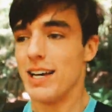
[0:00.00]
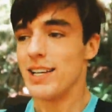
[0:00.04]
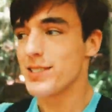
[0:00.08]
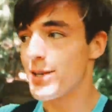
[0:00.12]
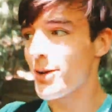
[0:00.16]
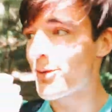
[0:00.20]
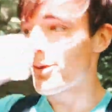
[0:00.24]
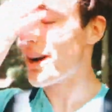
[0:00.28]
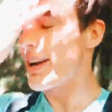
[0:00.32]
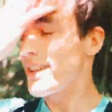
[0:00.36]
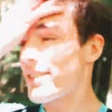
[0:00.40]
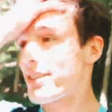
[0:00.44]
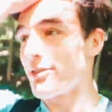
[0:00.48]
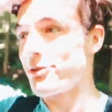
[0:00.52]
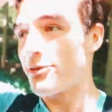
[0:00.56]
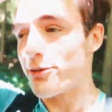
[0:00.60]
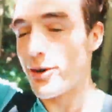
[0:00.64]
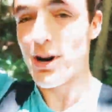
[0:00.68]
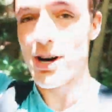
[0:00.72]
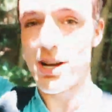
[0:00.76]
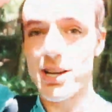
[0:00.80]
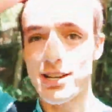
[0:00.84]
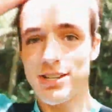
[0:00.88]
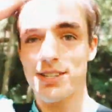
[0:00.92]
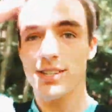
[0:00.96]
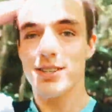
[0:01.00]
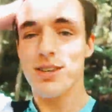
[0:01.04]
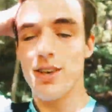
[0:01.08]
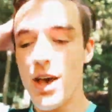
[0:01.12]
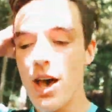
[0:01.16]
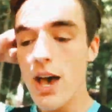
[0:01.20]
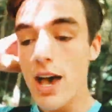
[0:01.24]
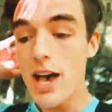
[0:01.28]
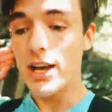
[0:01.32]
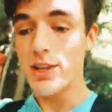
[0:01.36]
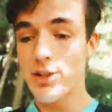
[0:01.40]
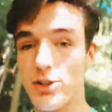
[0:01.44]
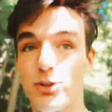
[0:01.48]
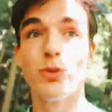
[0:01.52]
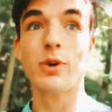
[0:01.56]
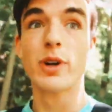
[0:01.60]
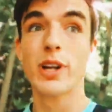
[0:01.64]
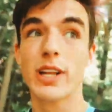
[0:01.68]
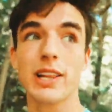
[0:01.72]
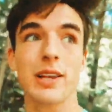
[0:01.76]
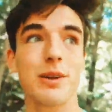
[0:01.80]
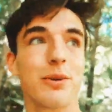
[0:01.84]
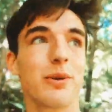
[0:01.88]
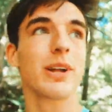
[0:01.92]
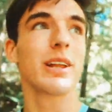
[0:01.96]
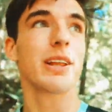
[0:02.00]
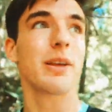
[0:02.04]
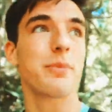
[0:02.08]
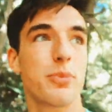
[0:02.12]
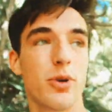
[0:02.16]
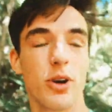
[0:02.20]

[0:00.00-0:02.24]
So we're at the falls. It's really, really